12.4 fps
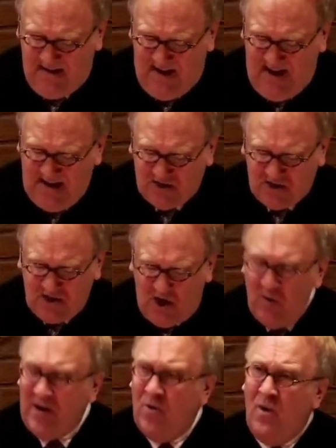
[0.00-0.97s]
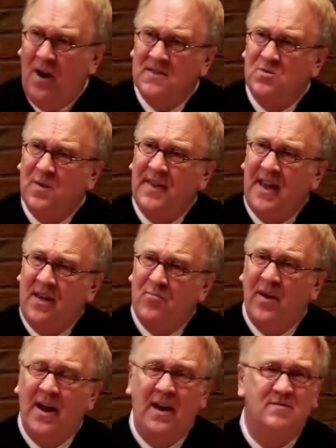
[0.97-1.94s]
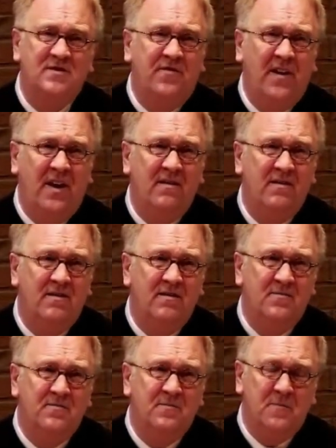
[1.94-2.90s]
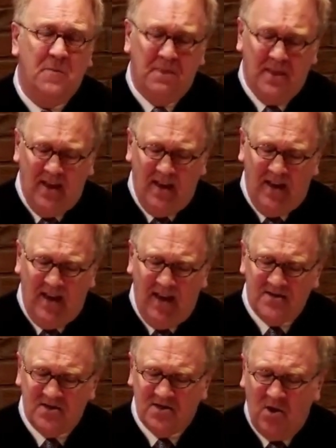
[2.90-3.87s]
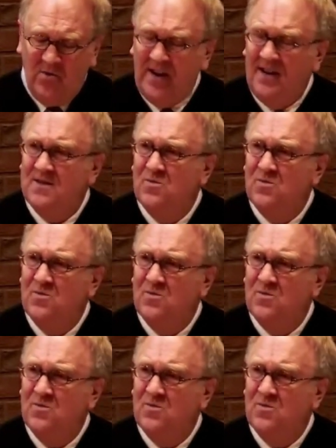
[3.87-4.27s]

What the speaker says: And so it was with Abraham's faith, and so it is